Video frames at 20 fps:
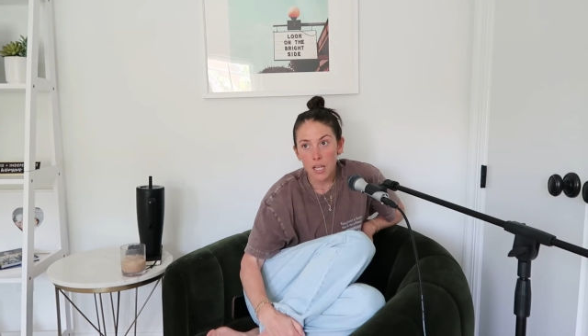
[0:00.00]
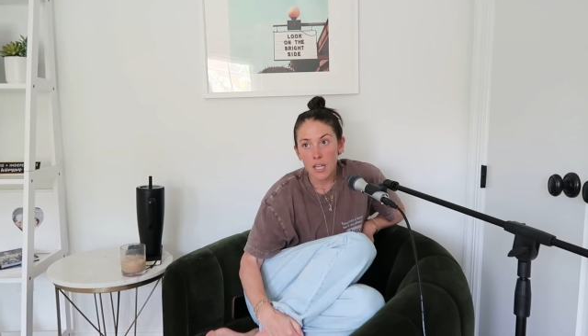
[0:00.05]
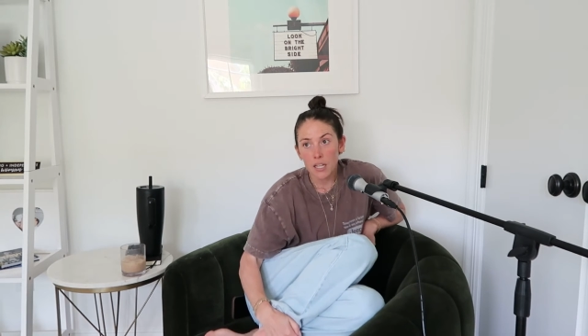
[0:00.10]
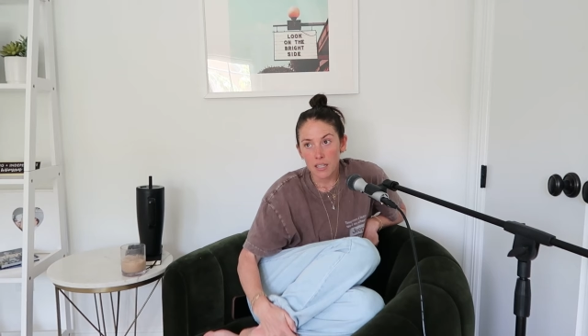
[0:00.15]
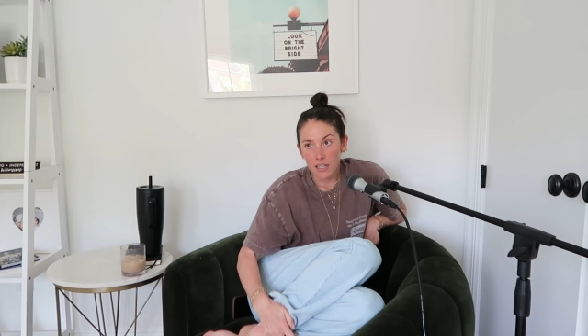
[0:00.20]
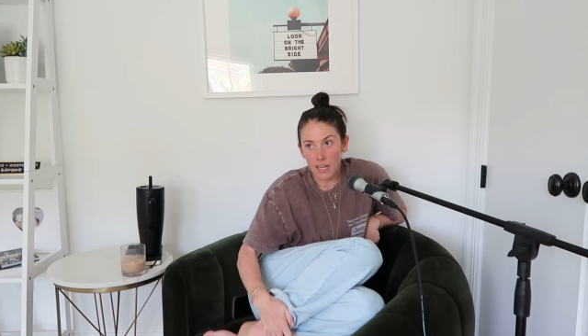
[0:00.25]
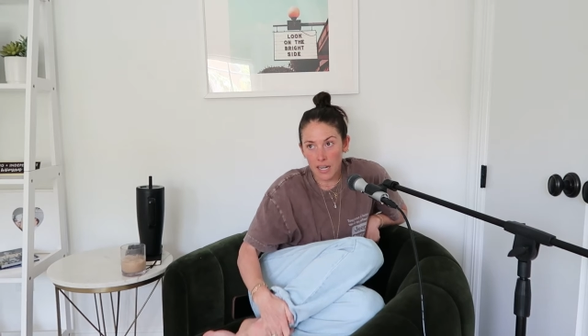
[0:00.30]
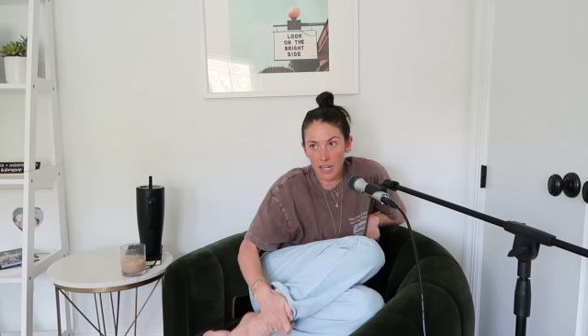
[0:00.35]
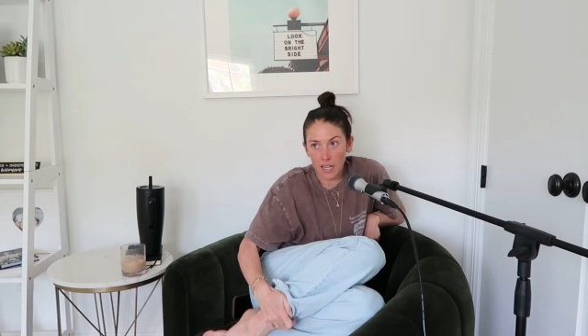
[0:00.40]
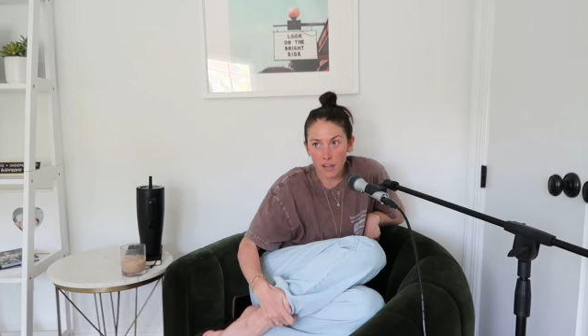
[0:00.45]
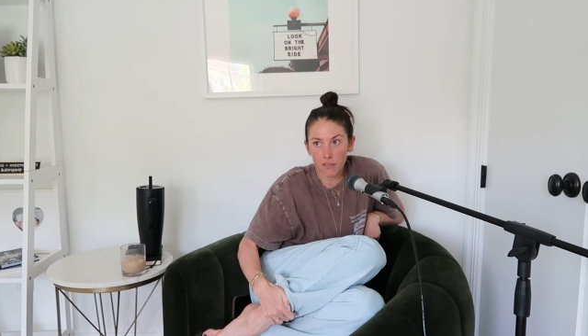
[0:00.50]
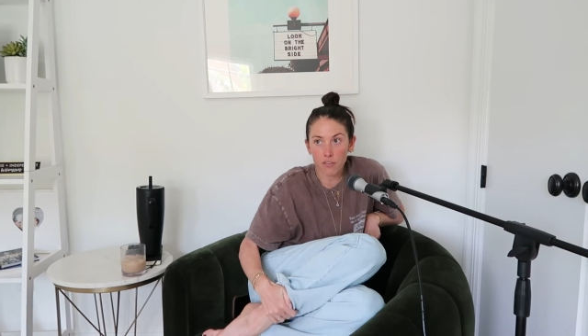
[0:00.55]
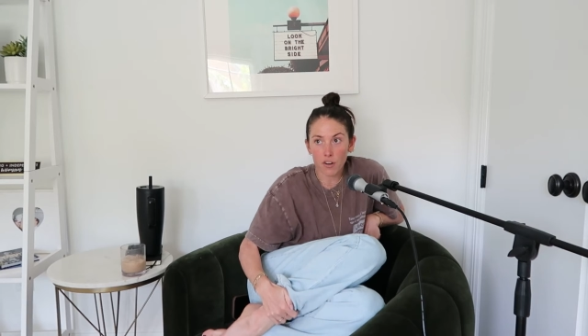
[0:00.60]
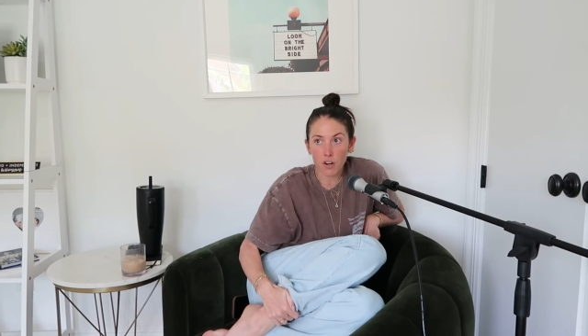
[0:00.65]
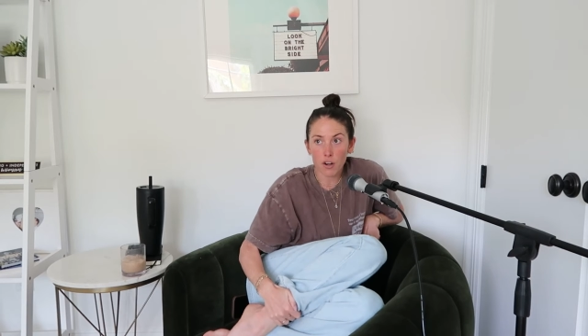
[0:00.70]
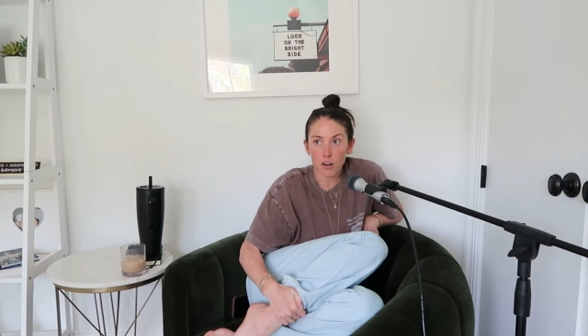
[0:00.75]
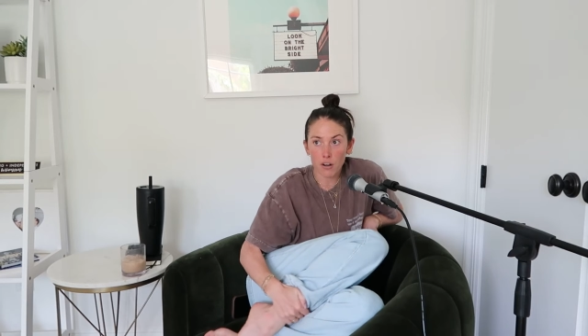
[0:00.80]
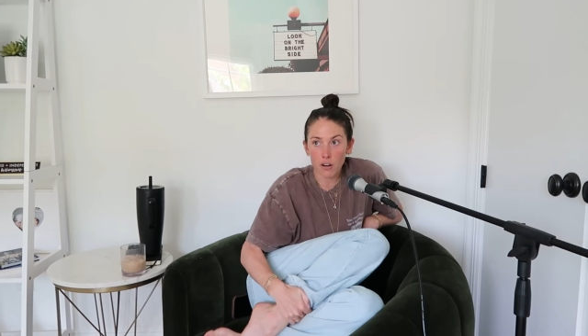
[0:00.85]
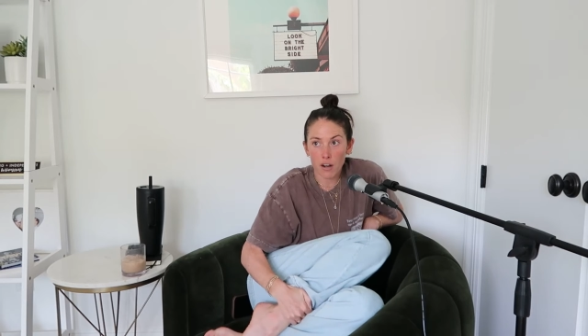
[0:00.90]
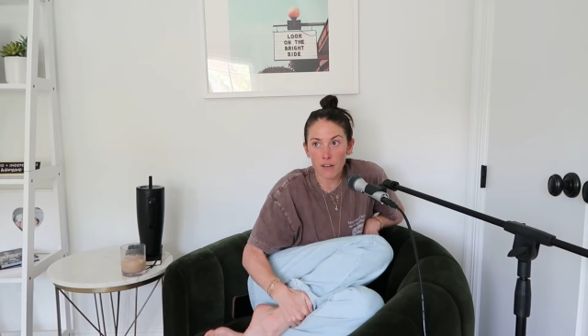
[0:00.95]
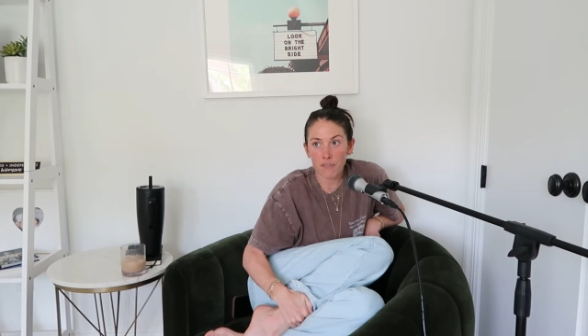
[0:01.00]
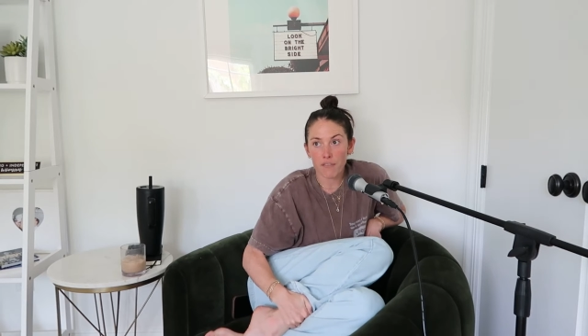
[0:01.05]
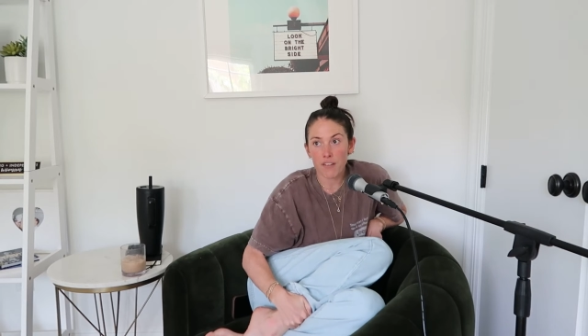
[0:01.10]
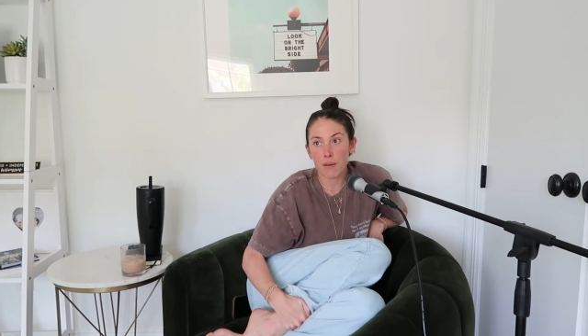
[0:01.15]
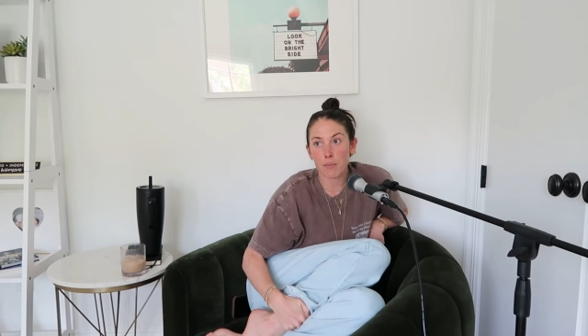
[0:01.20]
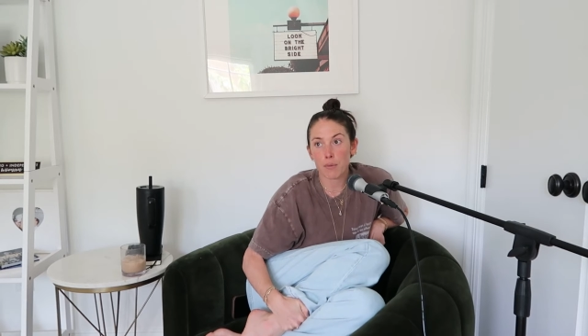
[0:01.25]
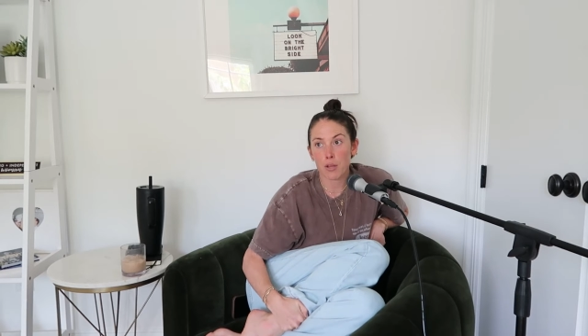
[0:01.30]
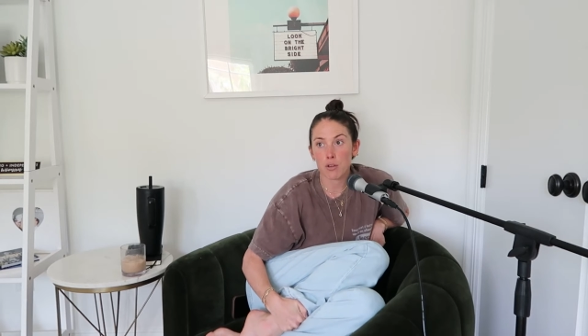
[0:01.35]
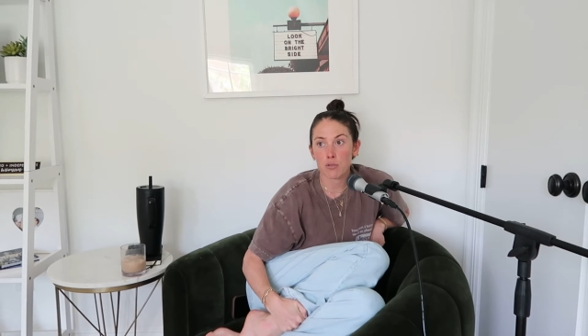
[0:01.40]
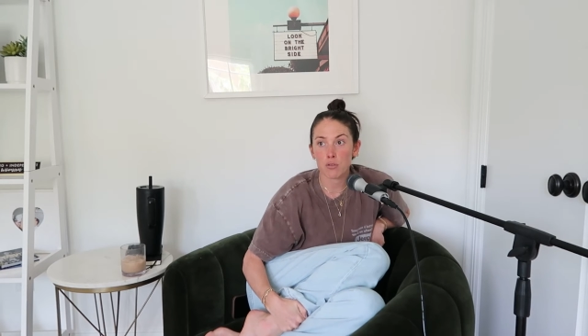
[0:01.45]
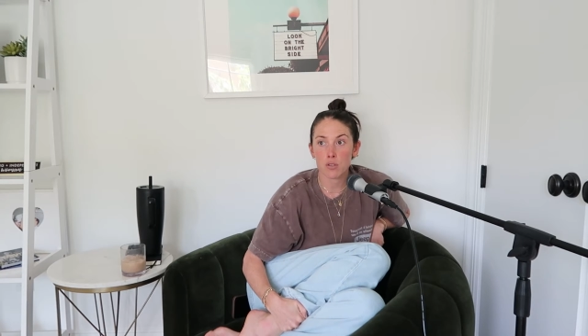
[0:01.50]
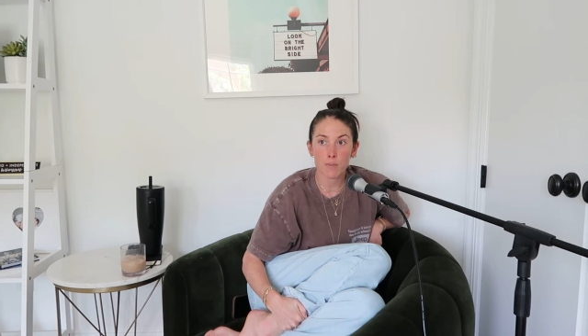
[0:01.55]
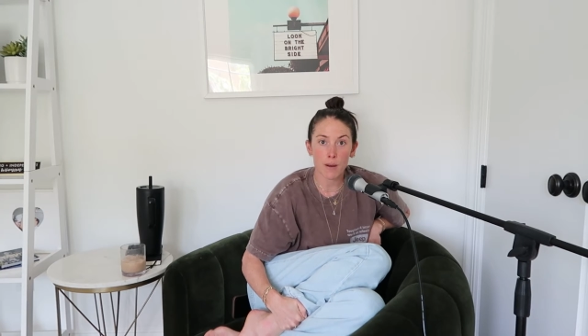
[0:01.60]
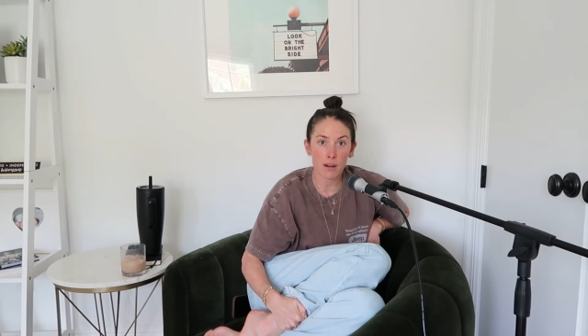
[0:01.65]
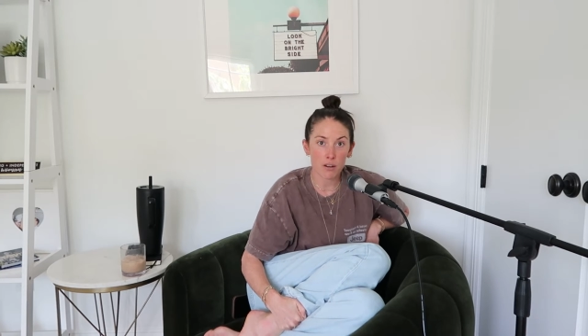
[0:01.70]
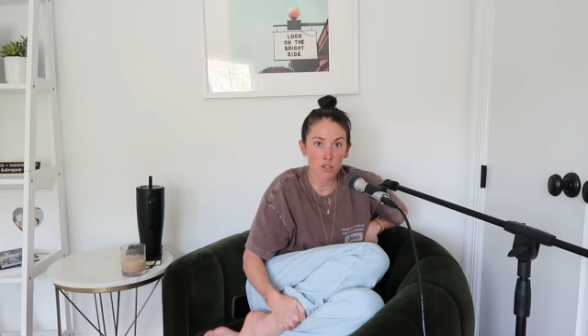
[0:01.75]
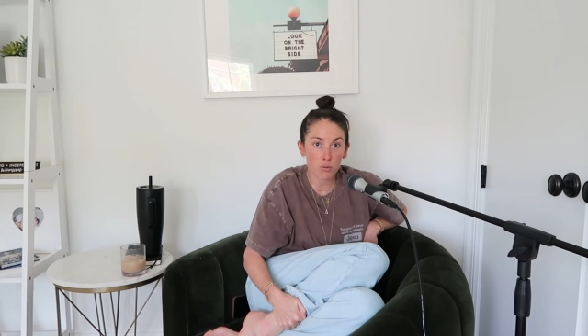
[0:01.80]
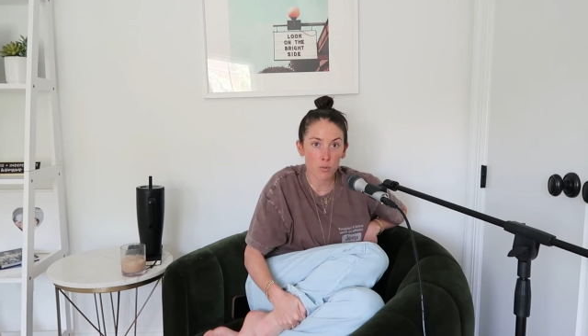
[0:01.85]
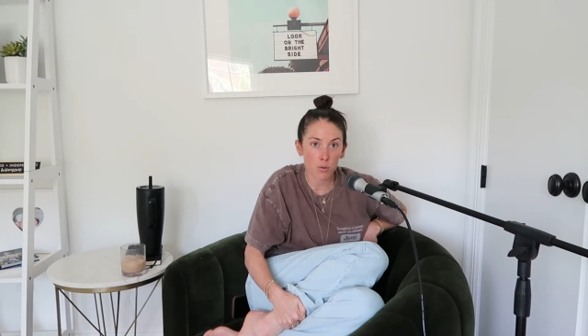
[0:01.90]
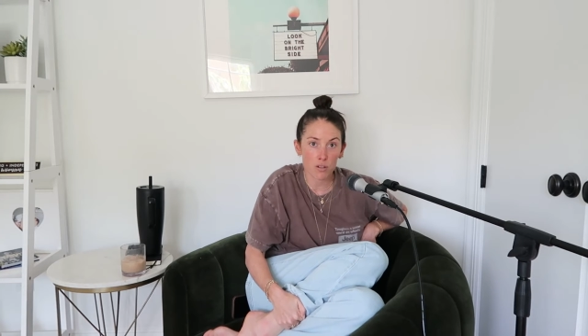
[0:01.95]
nannying for a family whose
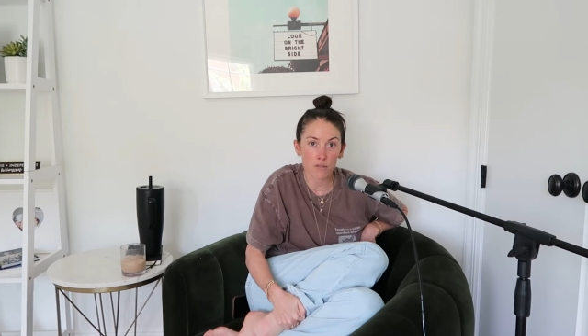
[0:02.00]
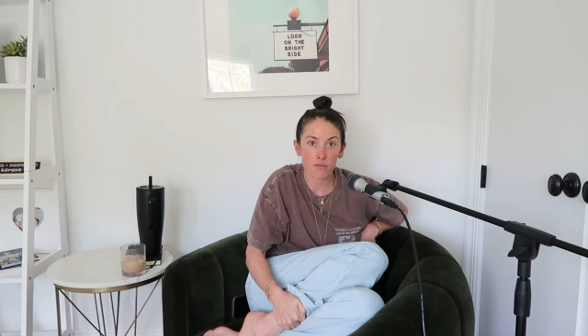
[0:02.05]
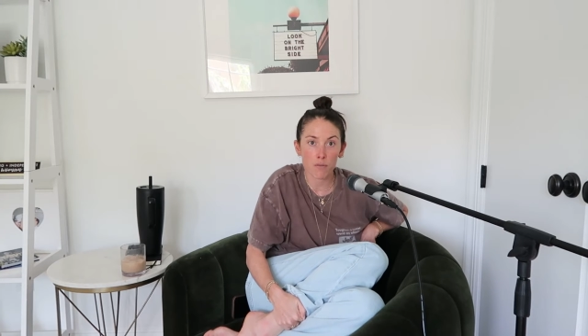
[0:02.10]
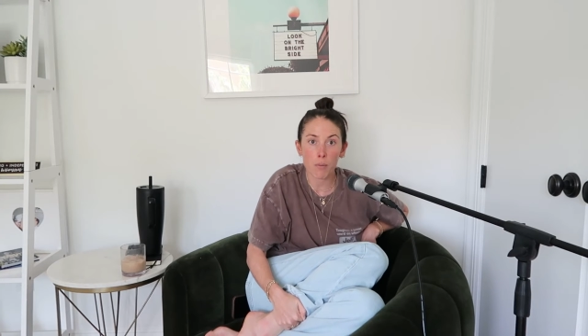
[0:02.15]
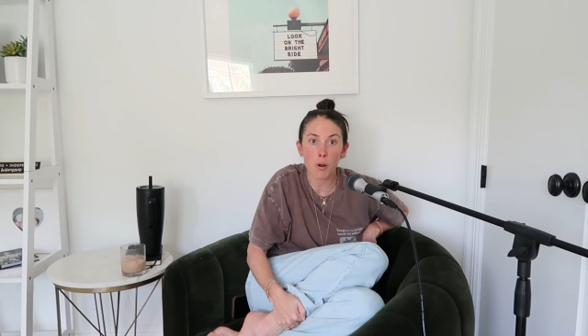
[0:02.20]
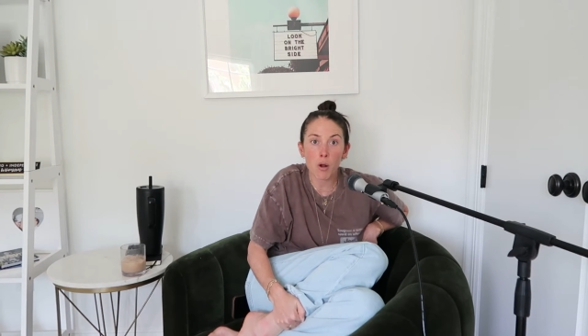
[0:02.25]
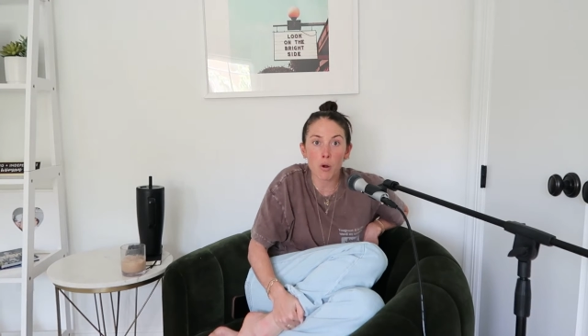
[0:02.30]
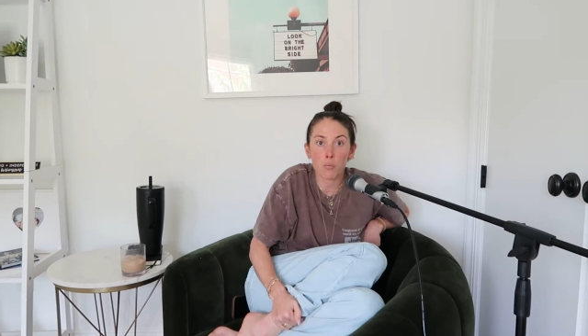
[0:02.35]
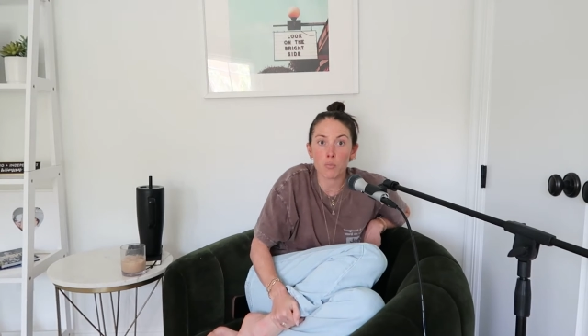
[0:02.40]
parents worked from home,